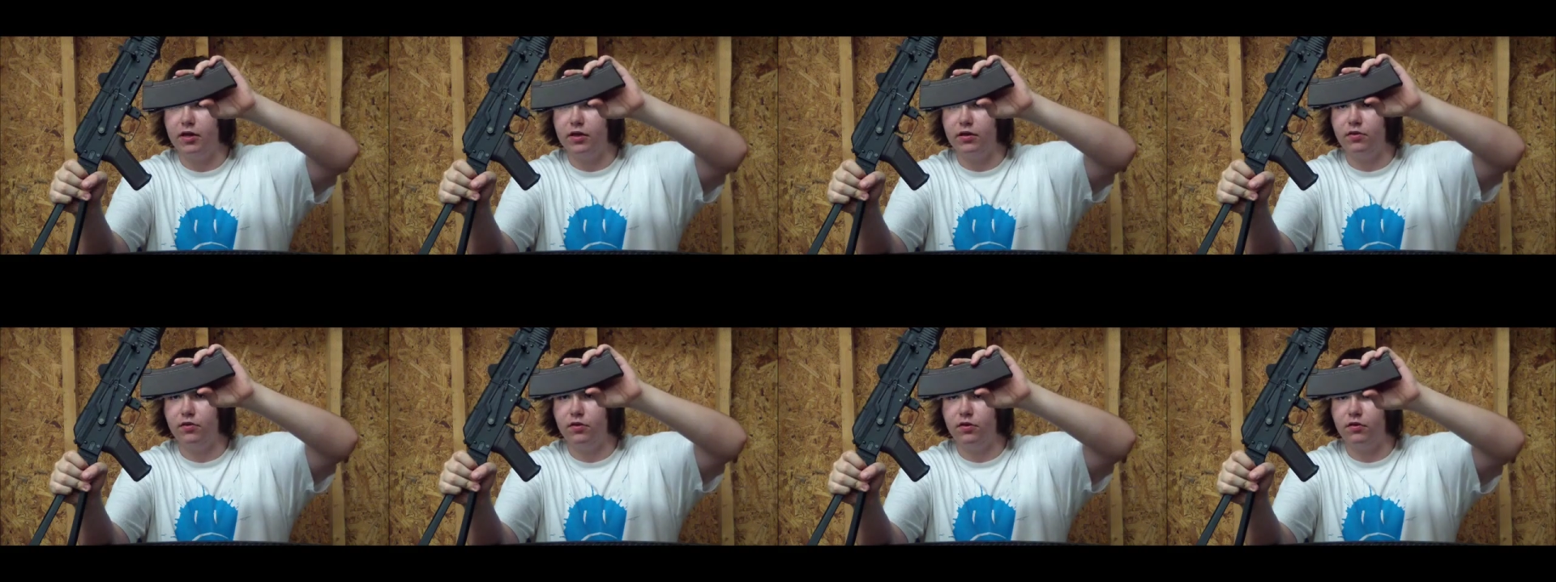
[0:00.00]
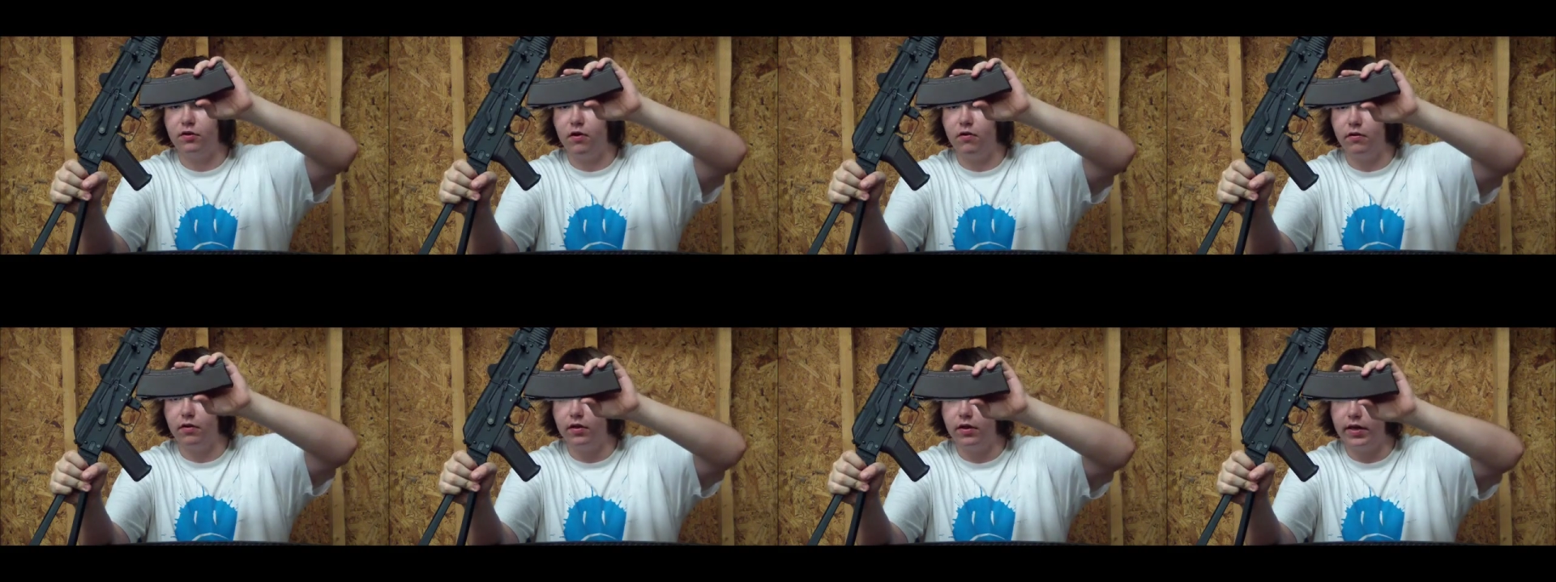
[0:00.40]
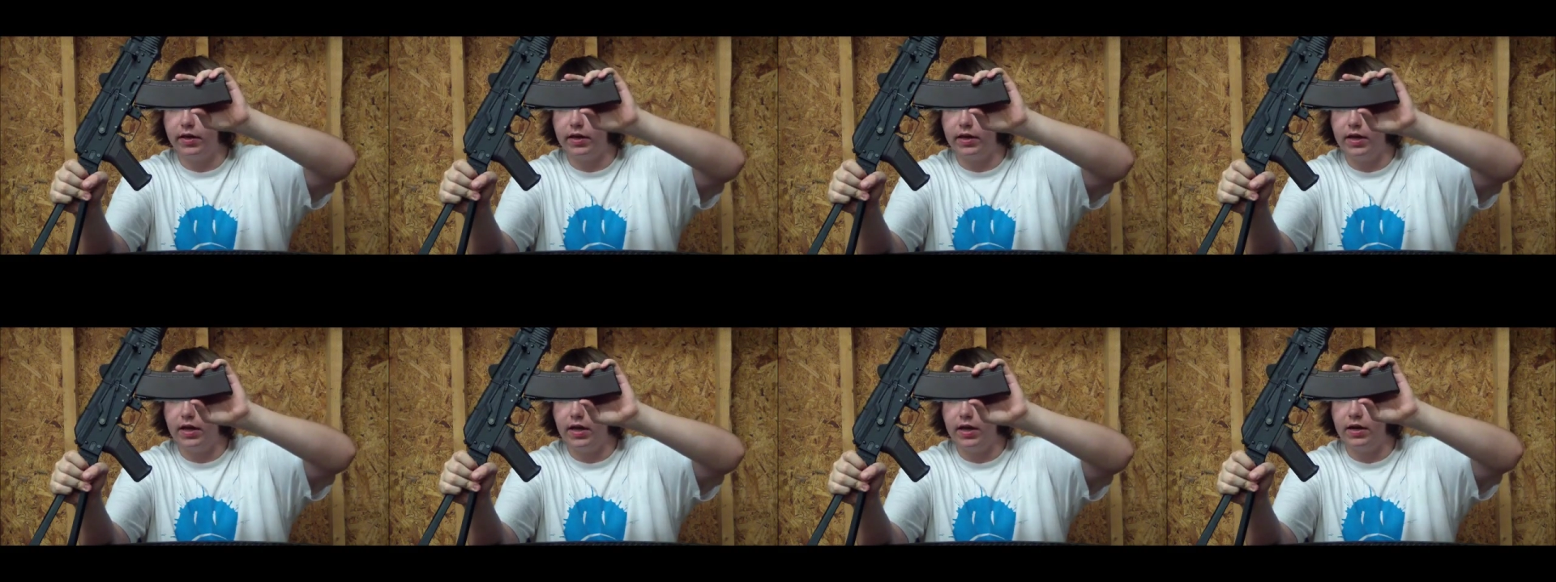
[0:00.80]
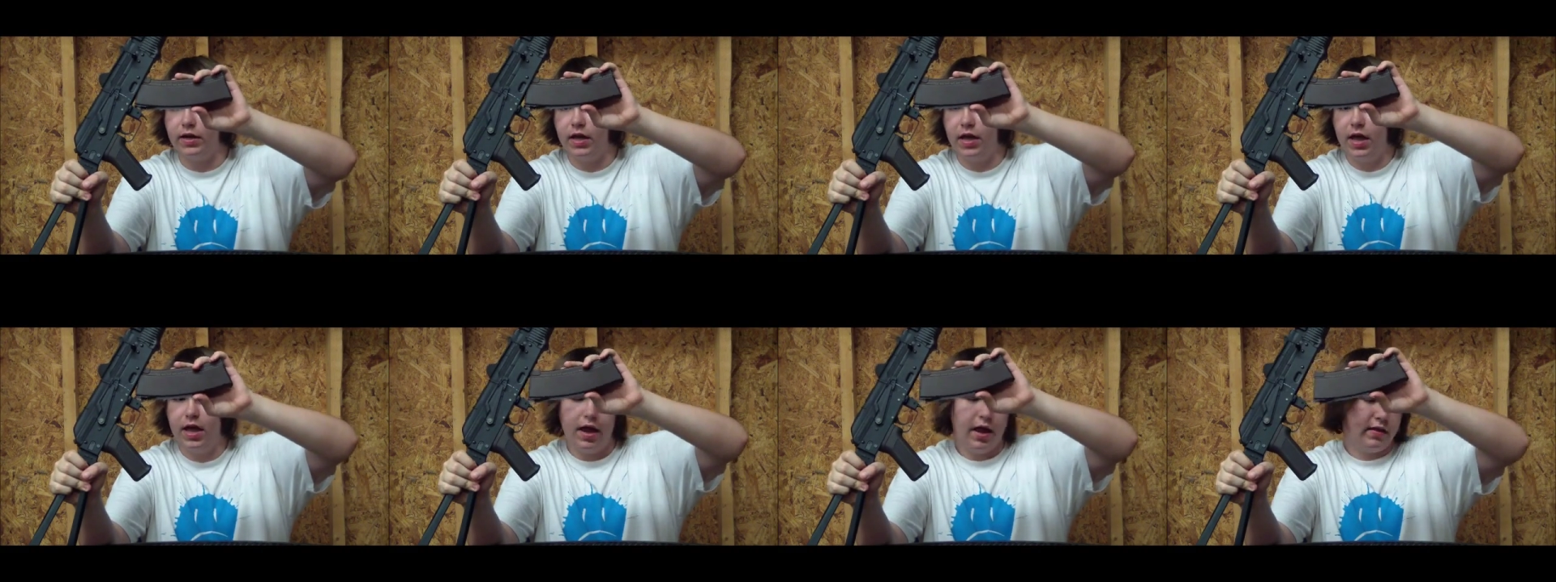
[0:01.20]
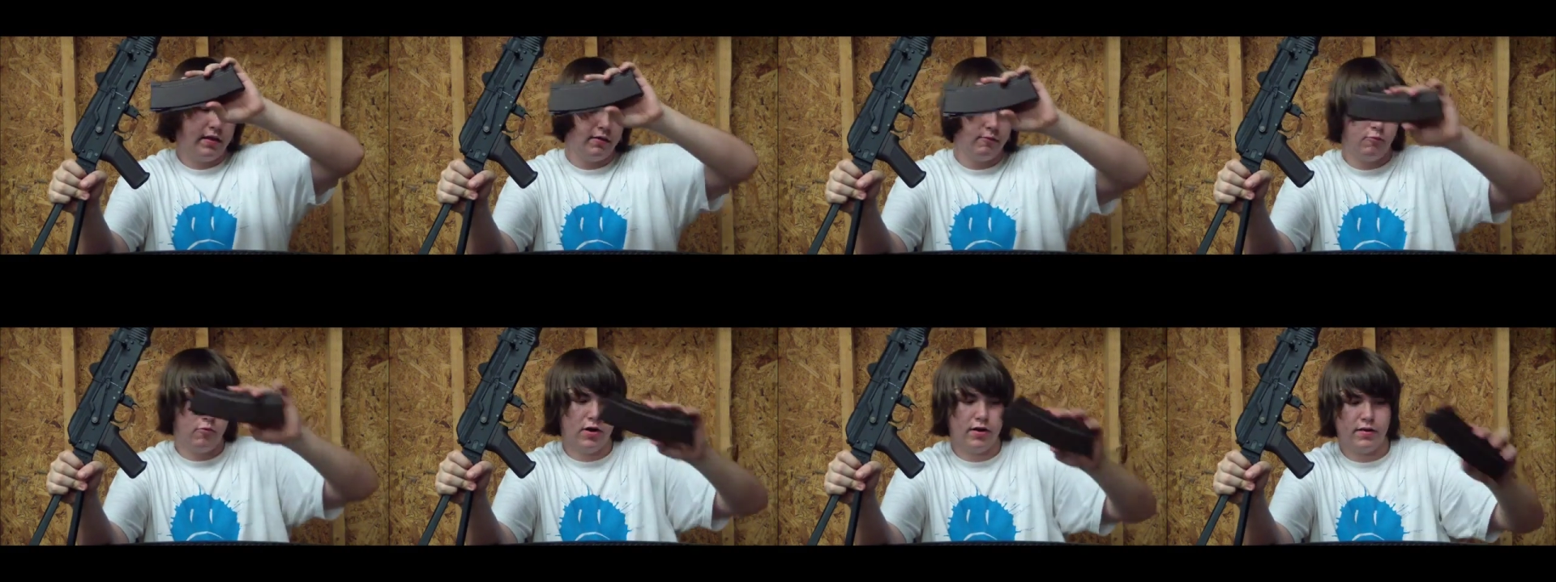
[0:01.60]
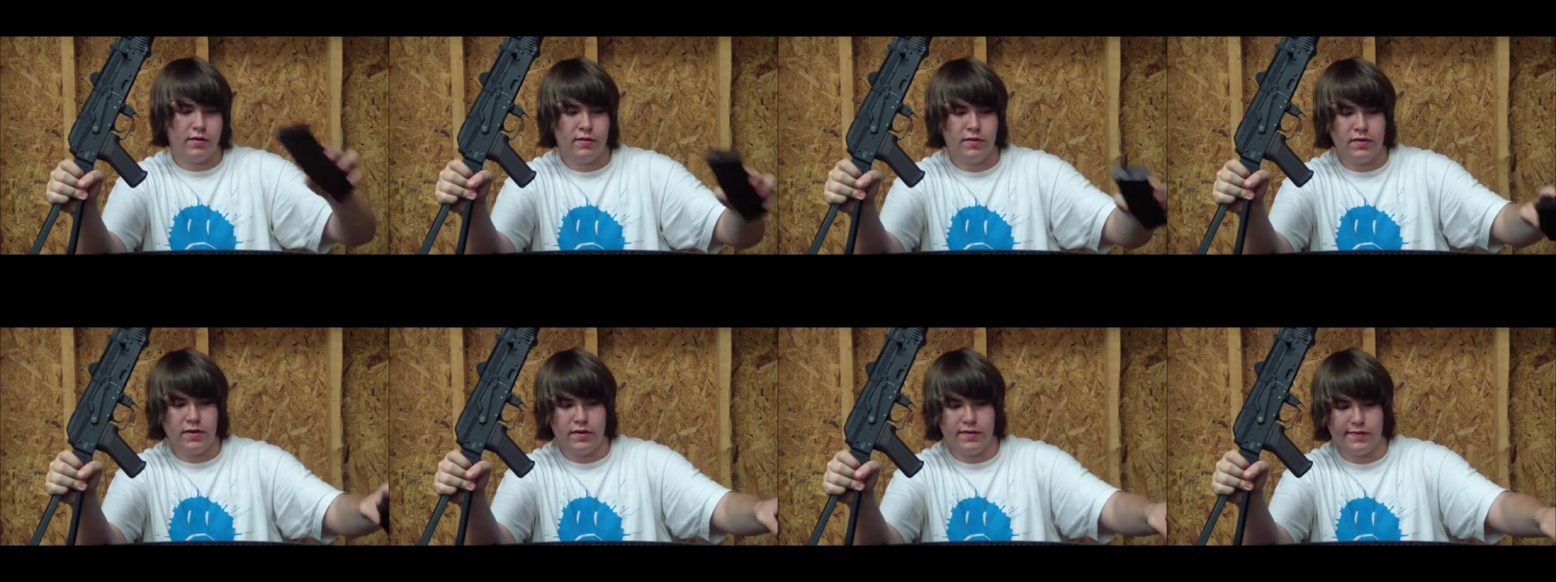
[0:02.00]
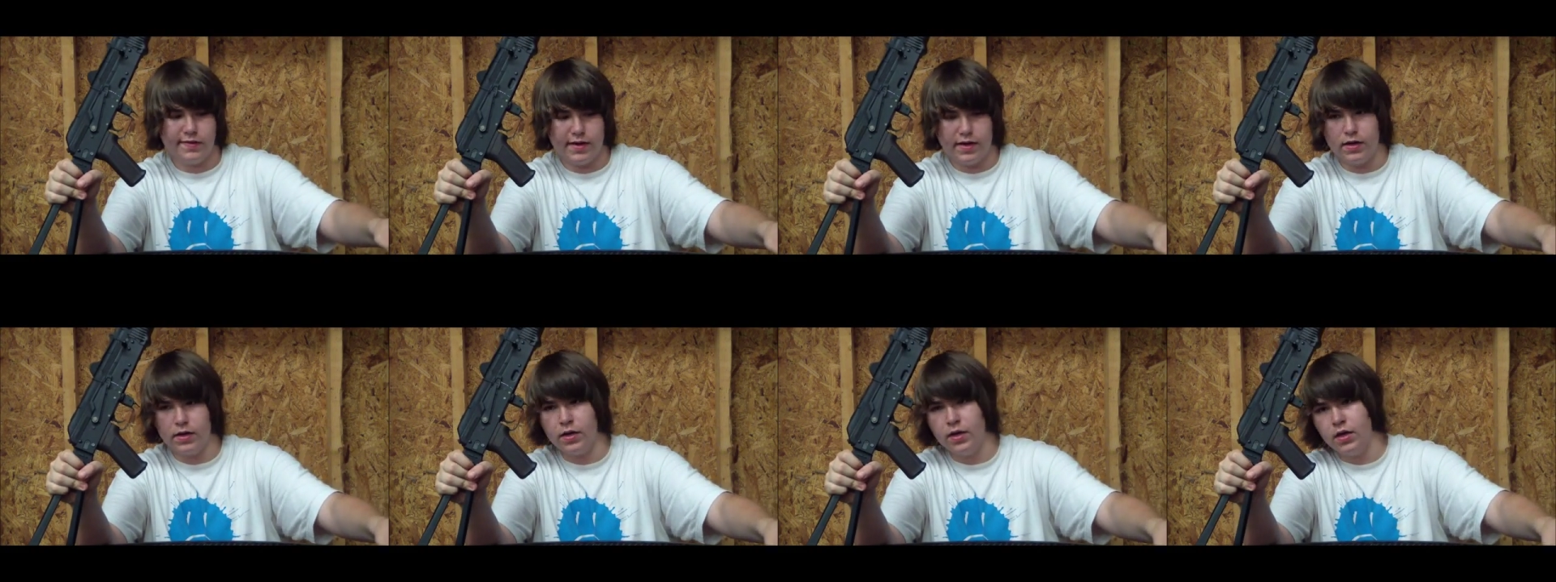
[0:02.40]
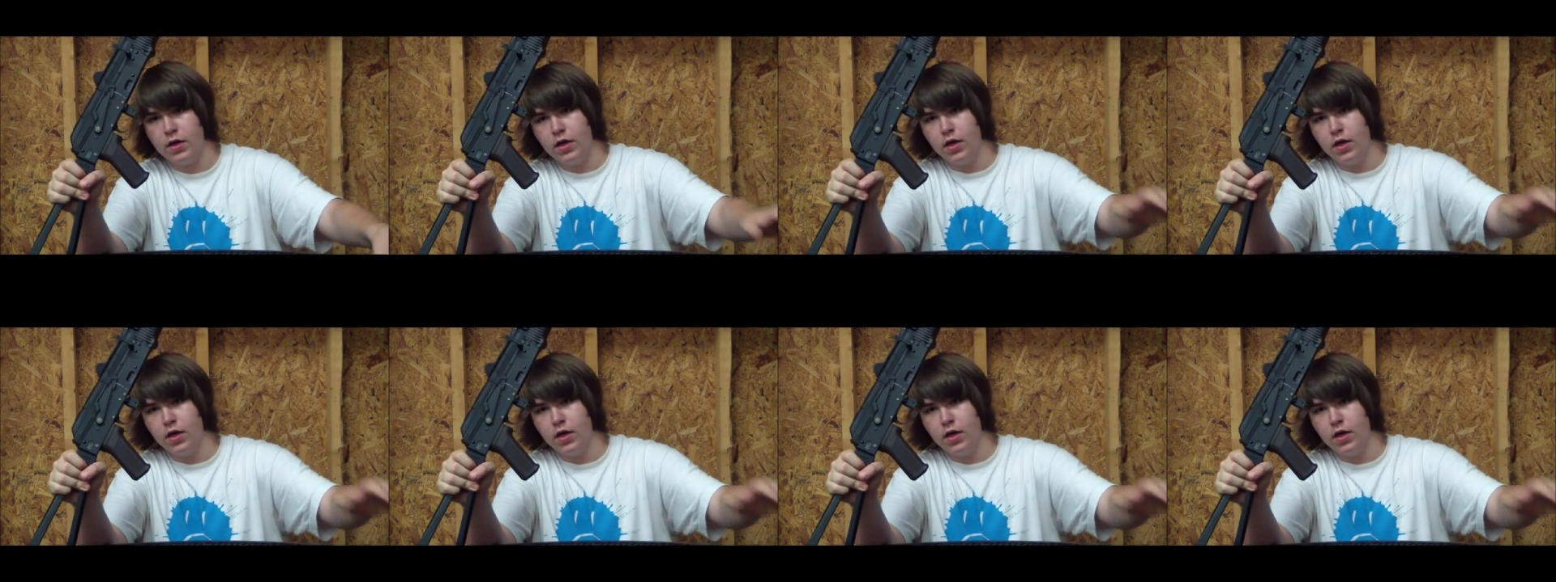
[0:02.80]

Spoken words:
but you just go and click it in, and then once it is in,